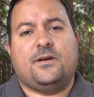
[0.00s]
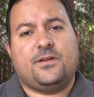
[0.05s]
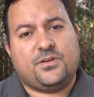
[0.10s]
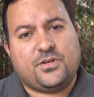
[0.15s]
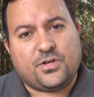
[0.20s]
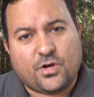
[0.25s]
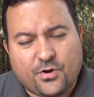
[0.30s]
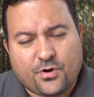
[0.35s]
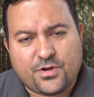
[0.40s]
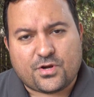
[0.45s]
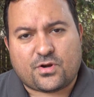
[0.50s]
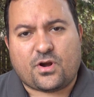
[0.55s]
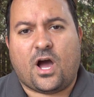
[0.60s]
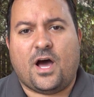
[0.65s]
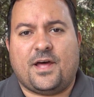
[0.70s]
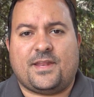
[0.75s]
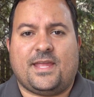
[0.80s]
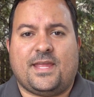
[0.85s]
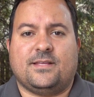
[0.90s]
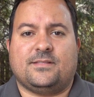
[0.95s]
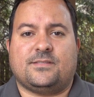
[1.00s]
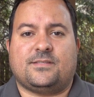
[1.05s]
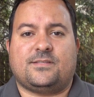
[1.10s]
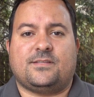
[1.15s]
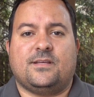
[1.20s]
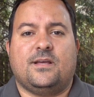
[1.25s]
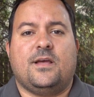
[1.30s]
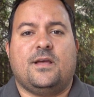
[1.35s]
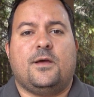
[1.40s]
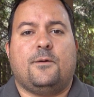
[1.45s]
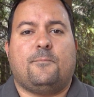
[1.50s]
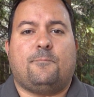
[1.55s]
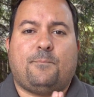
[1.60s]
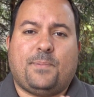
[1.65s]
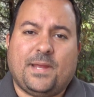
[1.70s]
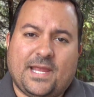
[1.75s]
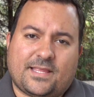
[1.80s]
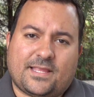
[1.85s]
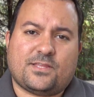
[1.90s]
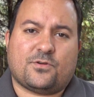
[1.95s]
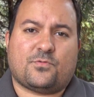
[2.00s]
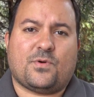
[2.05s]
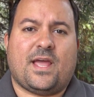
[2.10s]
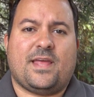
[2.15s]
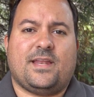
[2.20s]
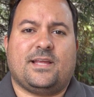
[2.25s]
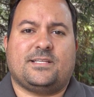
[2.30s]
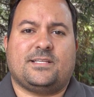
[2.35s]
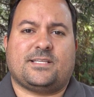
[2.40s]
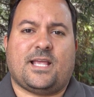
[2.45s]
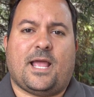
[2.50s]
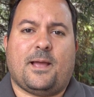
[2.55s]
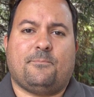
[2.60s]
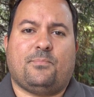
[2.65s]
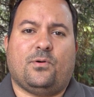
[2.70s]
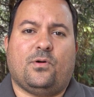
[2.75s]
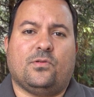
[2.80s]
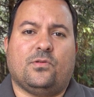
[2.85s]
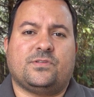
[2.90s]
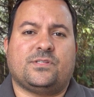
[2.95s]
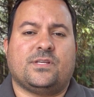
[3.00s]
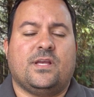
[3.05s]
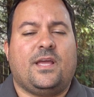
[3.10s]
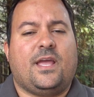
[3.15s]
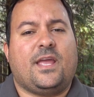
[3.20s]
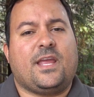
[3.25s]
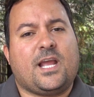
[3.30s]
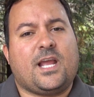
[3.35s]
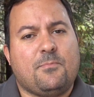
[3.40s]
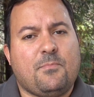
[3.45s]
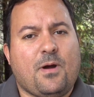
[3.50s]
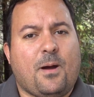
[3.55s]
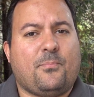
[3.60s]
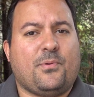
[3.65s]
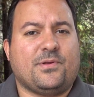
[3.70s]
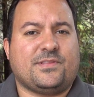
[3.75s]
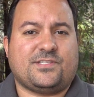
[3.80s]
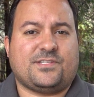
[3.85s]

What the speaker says: know your audience, pick the right examples, and come up with